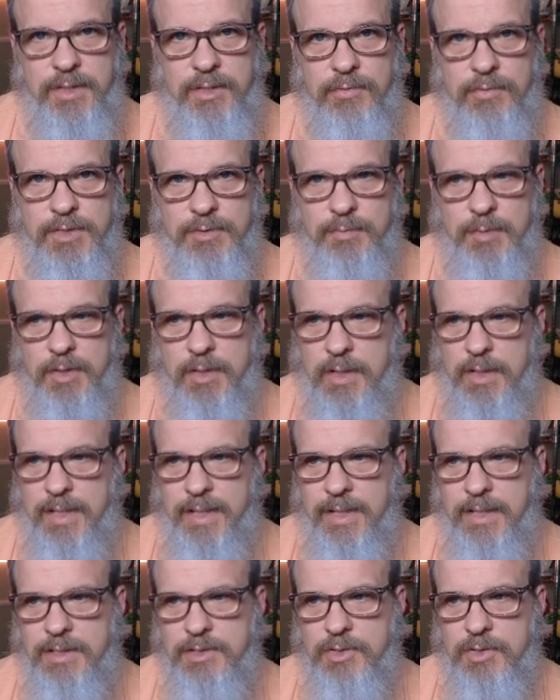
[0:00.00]
with
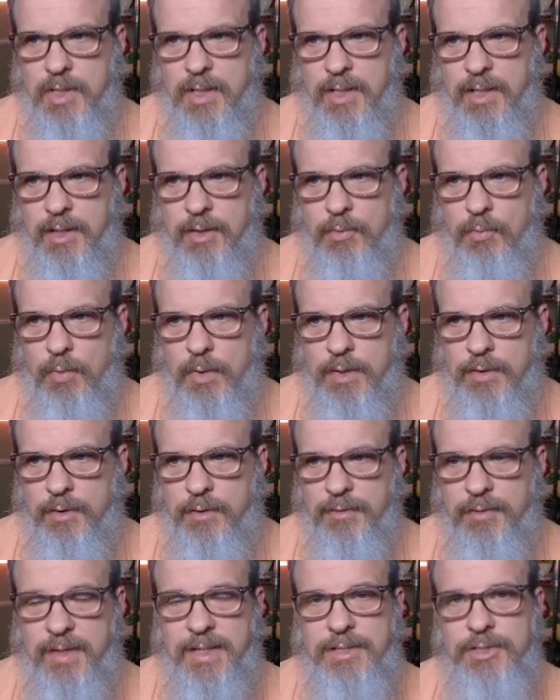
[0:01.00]
Splinterlands, one of the
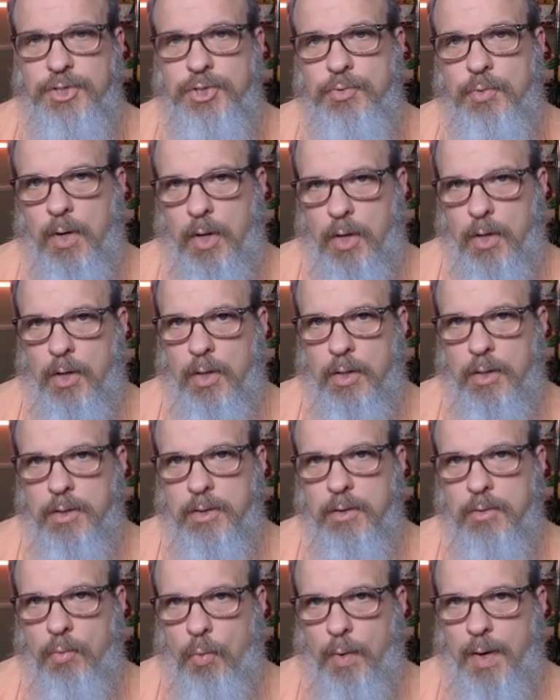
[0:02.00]
things you
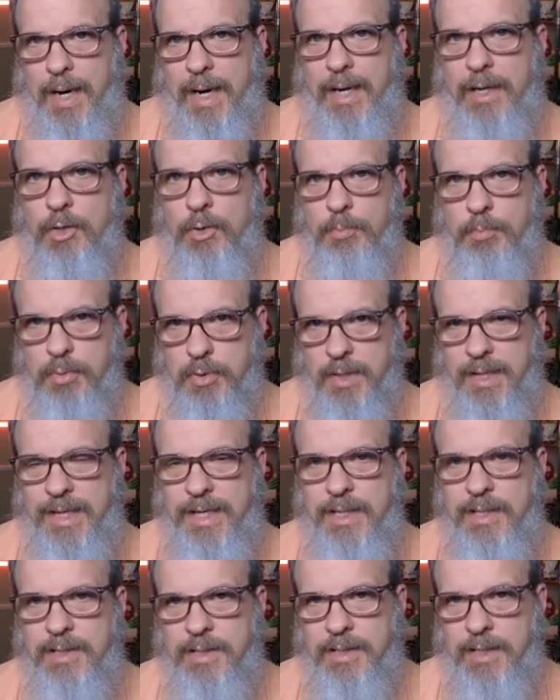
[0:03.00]
earn while
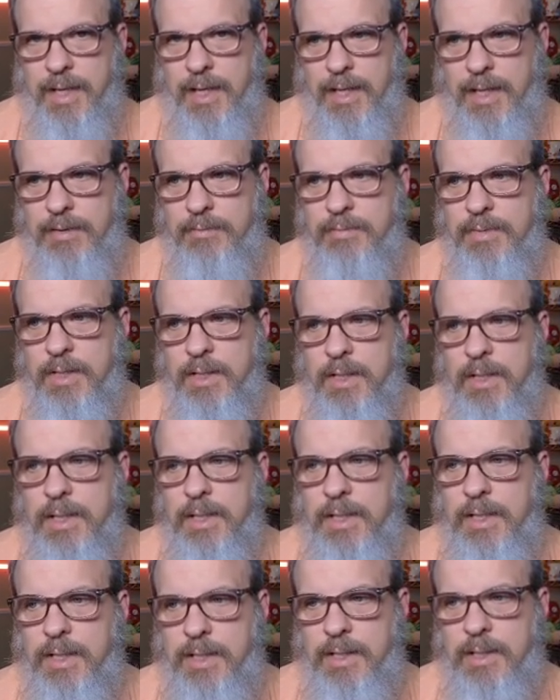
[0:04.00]
playing the game
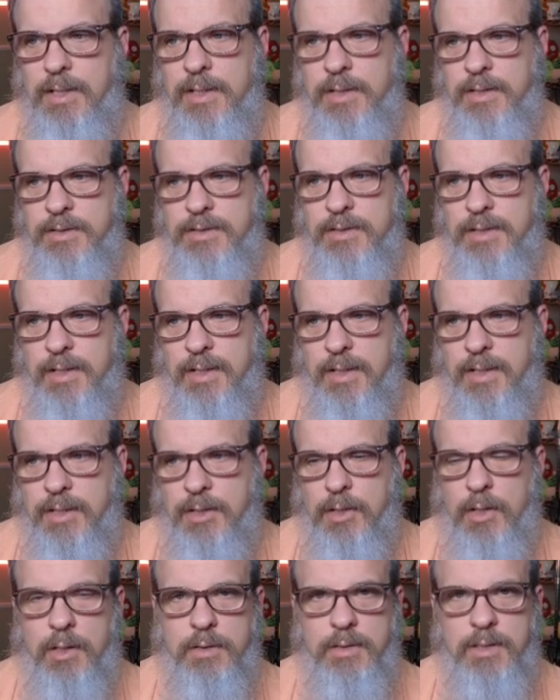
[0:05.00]
is
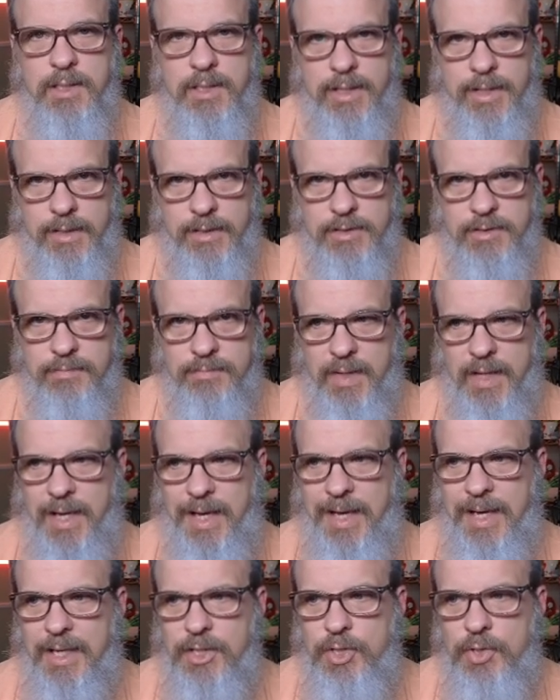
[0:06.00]
called Glint.
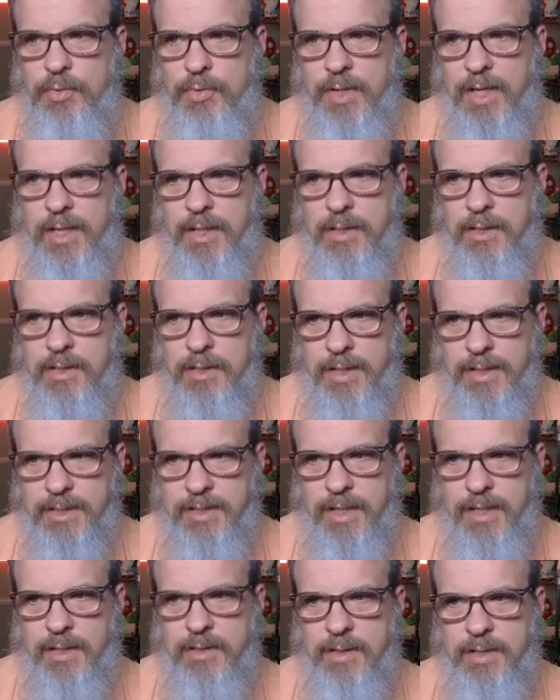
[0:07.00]
And you can collect
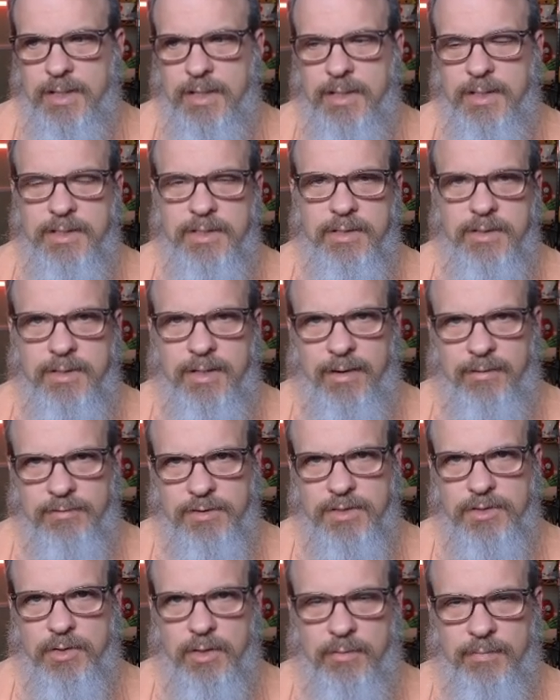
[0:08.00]
that glint until you have a
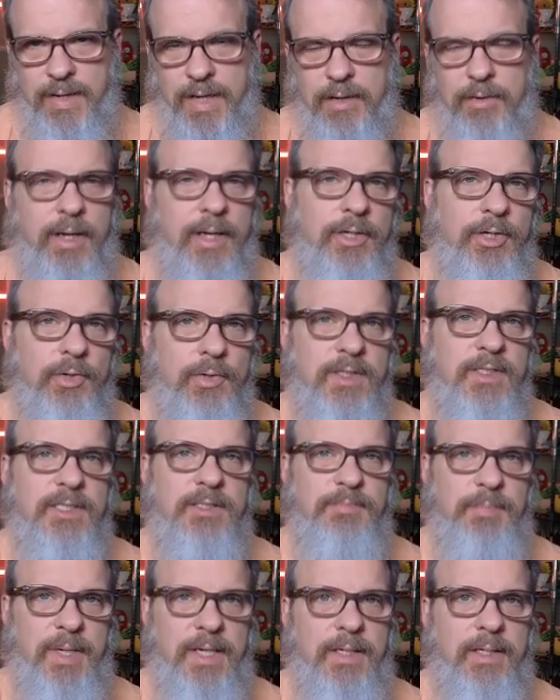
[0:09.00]
certain amount, and you can
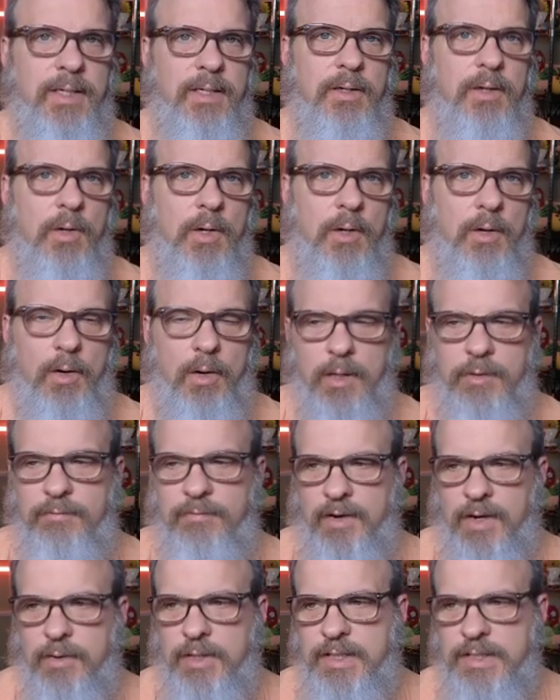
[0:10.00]
spend it on
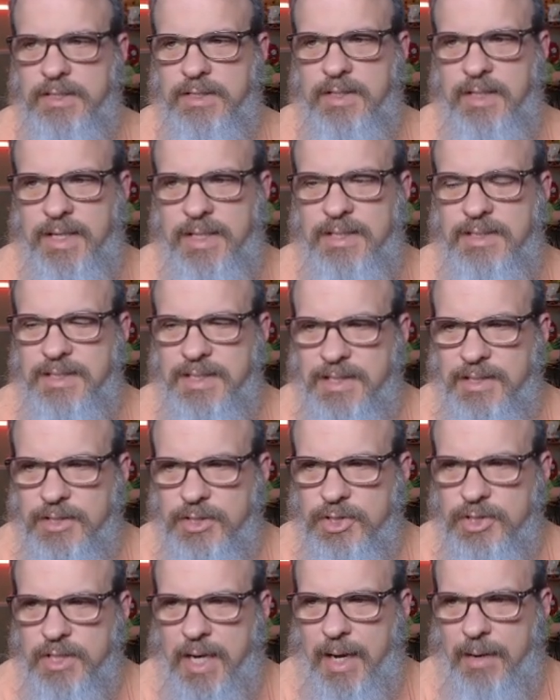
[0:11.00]
various things in the
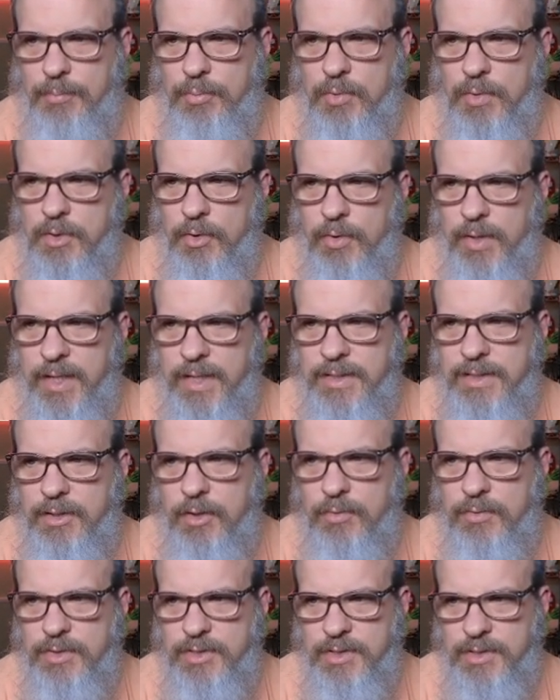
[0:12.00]
shop. We'll go ahead and
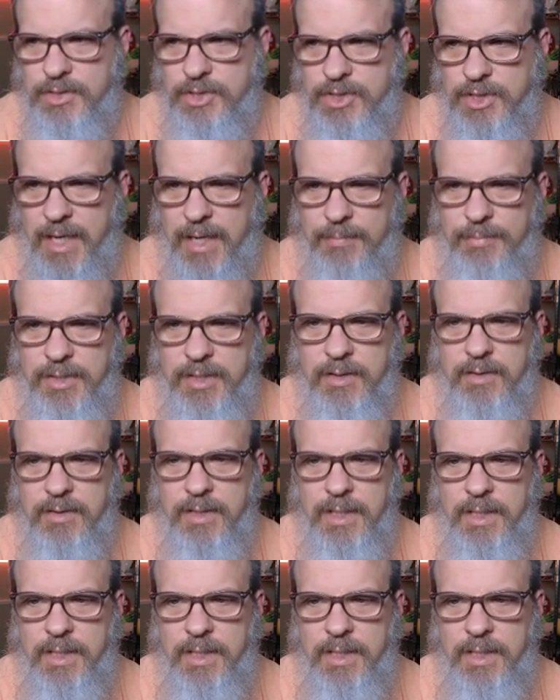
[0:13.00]
go into the shop here,